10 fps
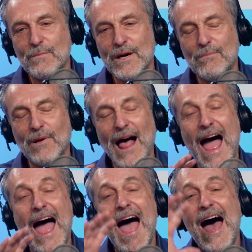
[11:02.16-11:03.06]
people
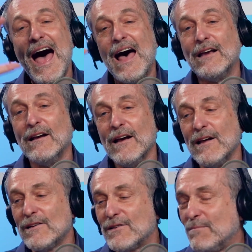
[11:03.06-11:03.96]
and
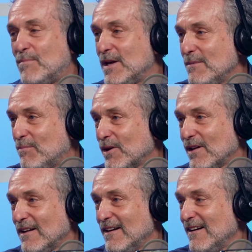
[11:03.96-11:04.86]
to
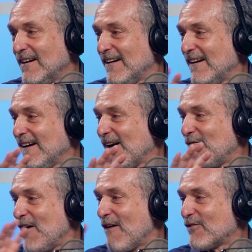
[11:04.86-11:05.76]
people of
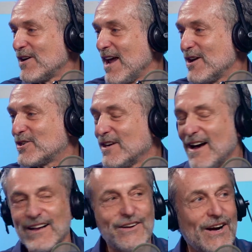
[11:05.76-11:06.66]
every nation
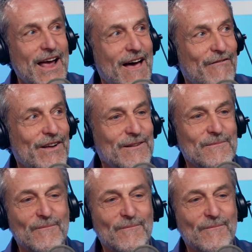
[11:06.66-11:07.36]
under heaven.